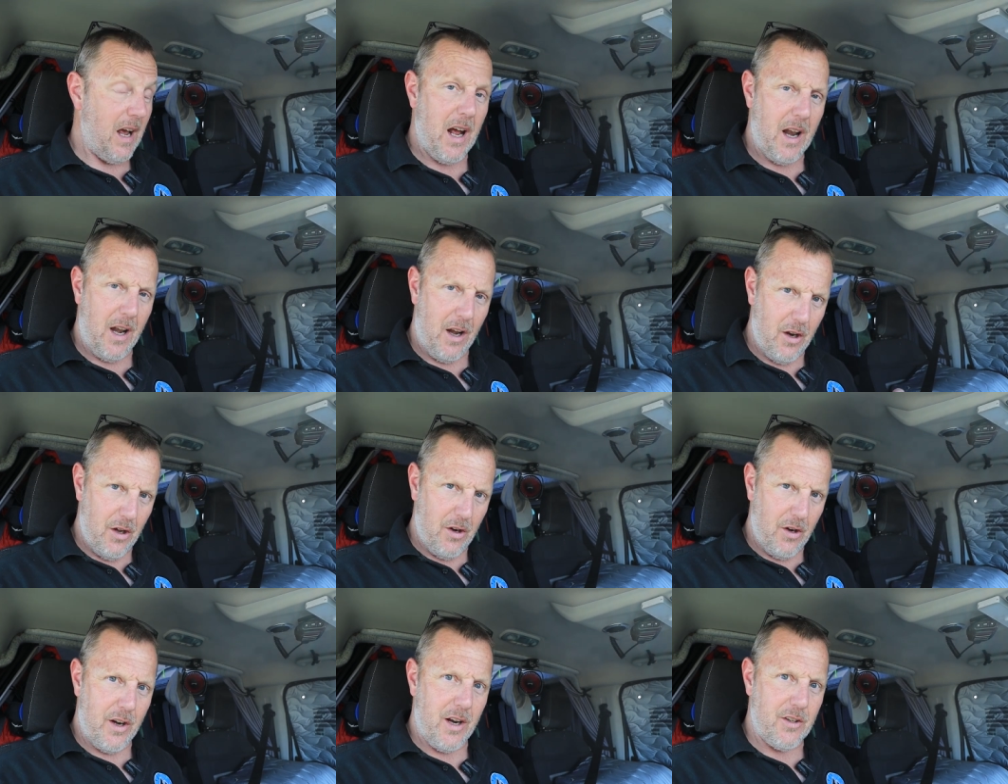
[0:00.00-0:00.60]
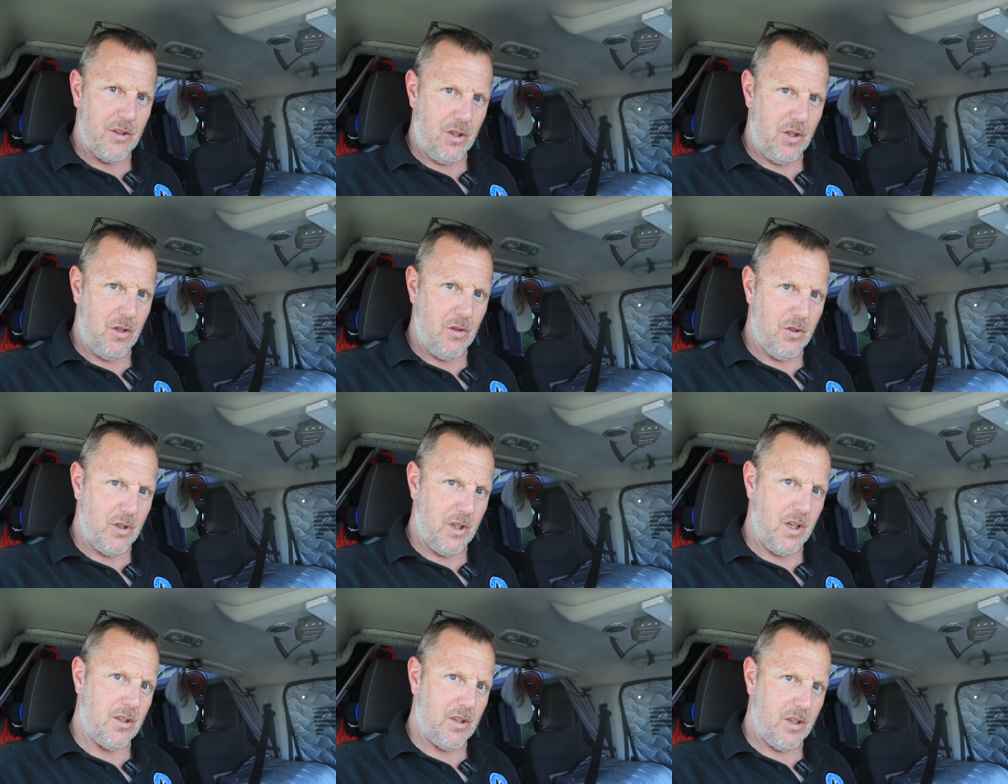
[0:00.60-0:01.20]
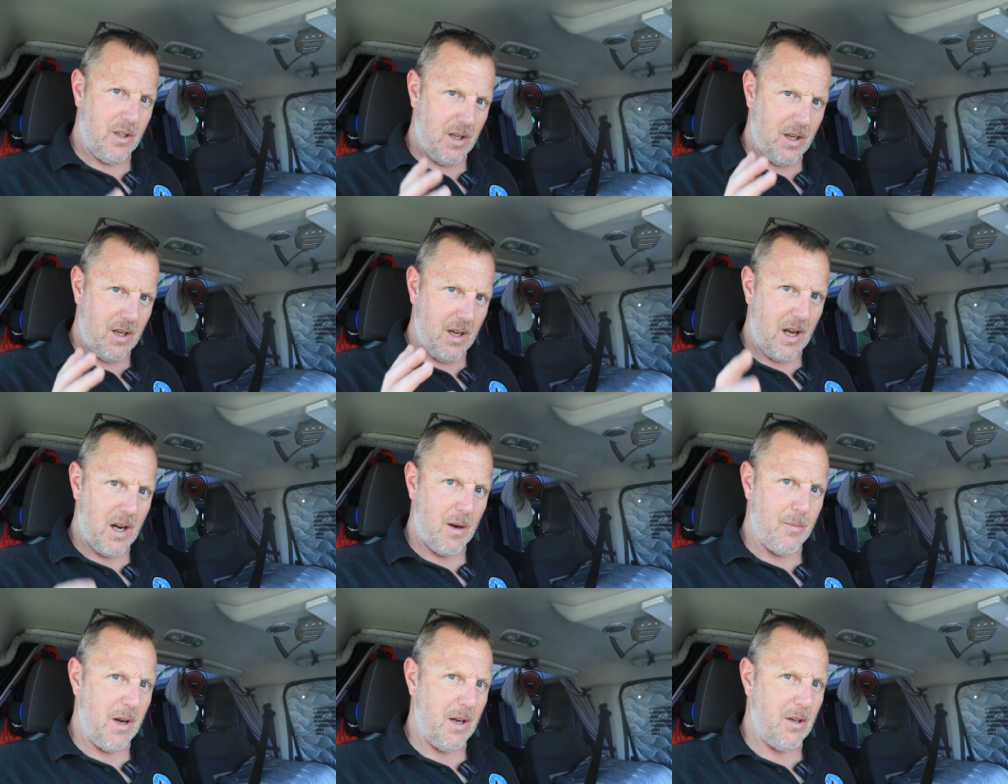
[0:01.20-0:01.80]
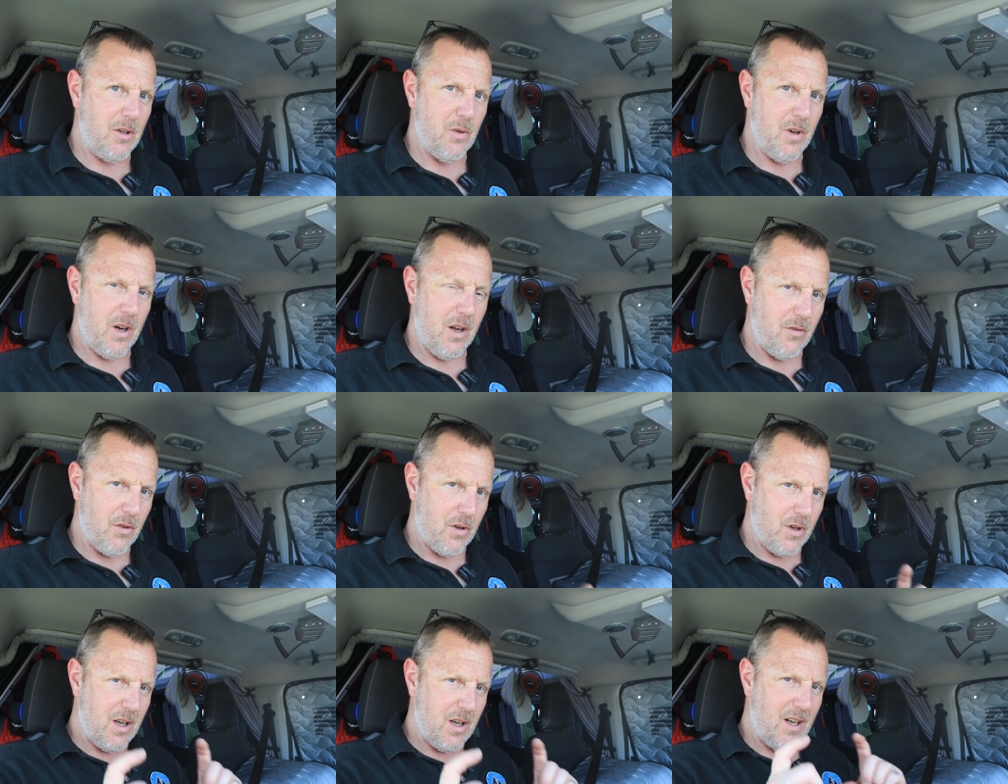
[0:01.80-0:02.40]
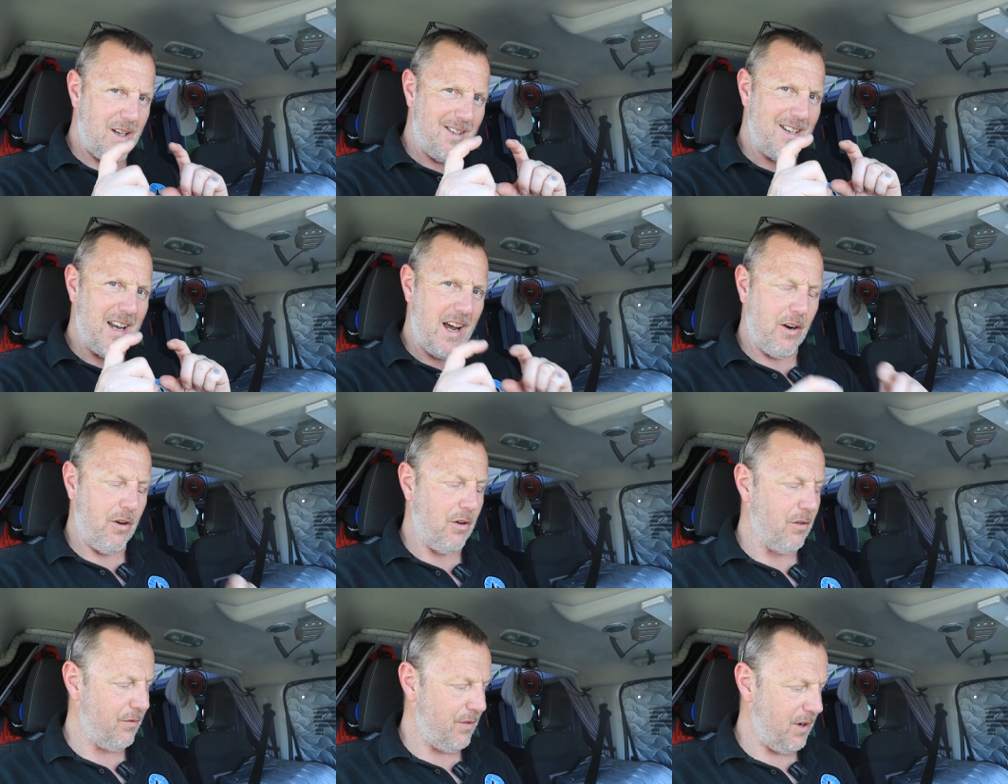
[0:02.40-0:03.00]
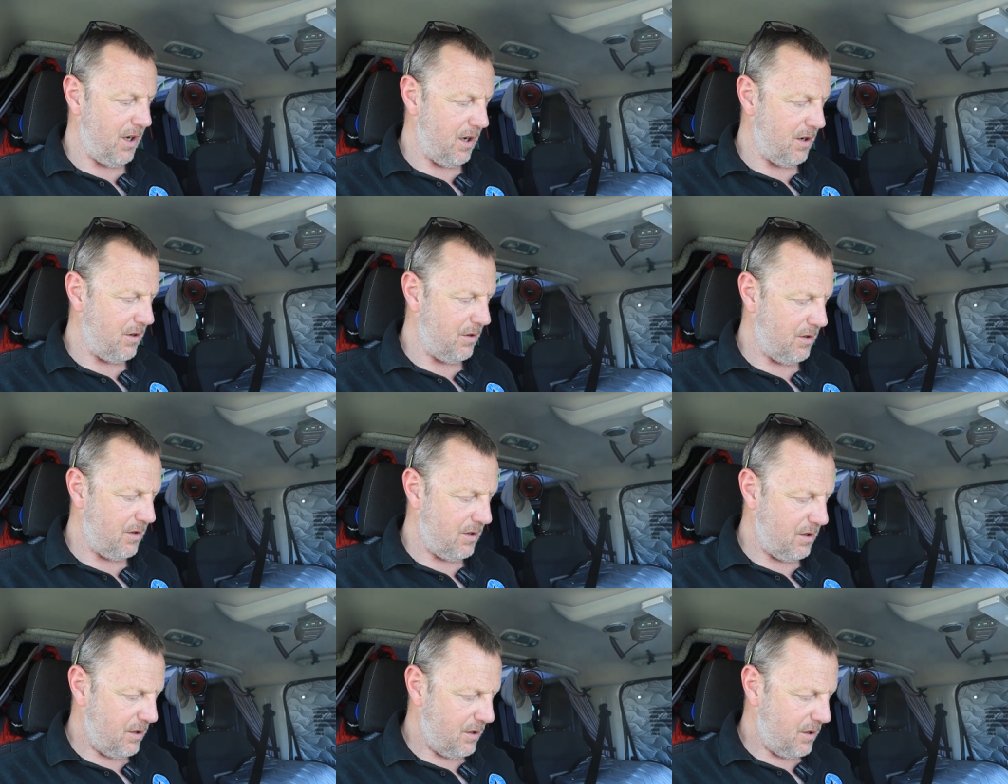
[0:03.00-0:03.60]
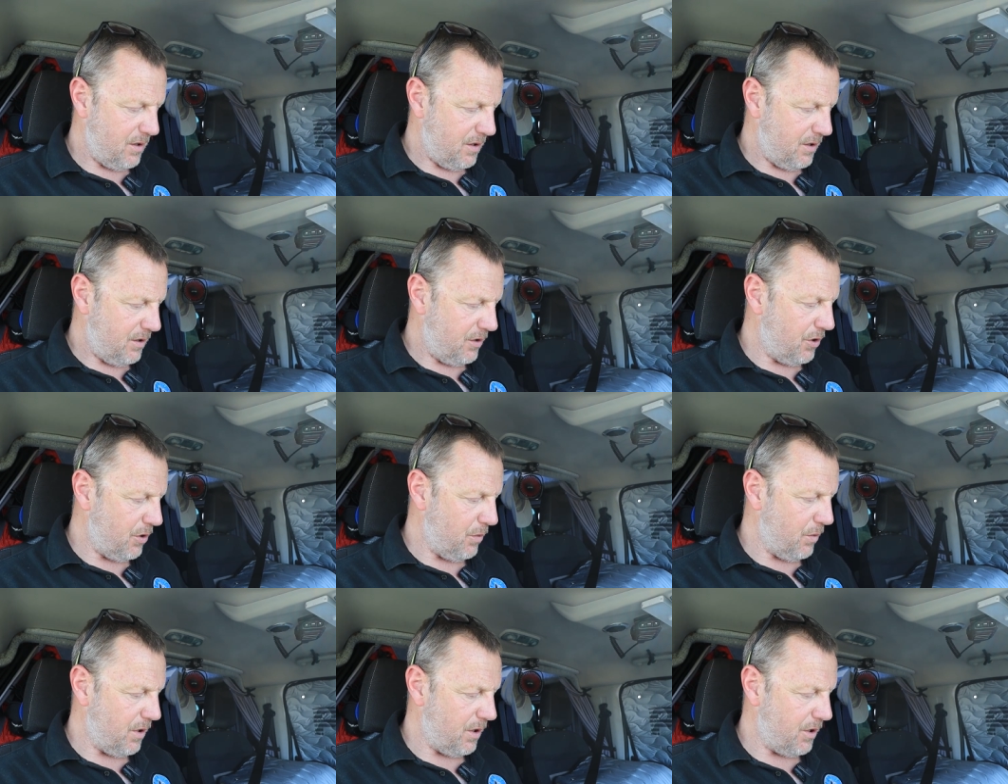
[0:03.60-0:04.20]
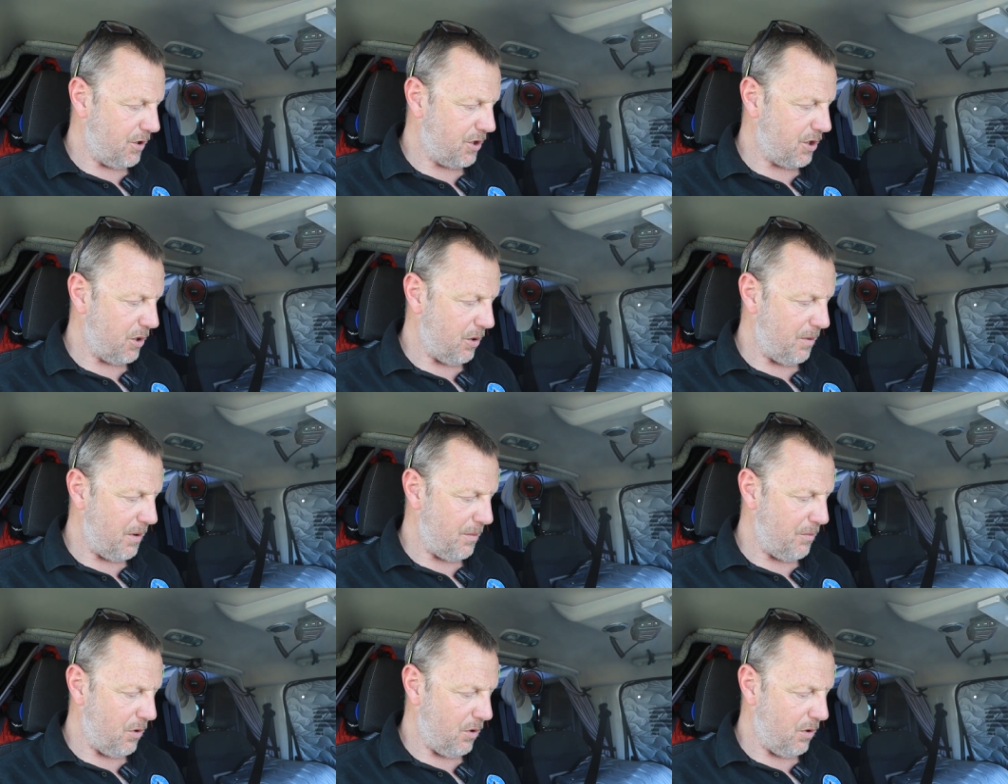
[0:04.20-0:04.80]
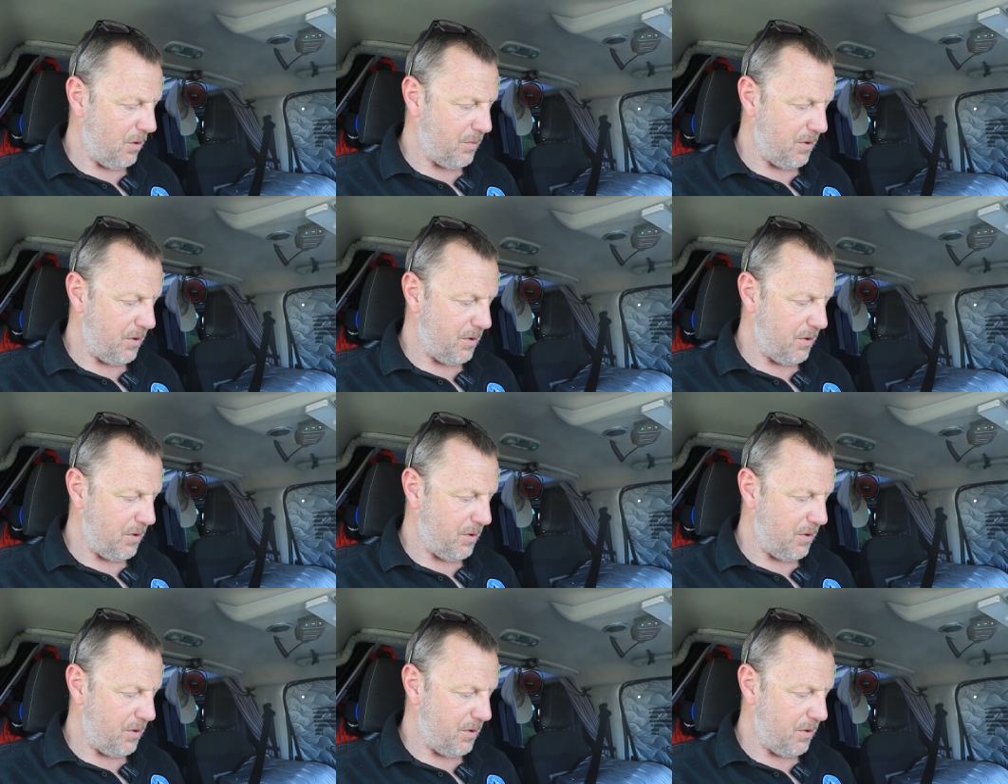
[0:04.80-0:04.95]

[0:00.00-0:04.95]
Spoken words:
and learn how to use this. And I may do another tag on video to show a bit more.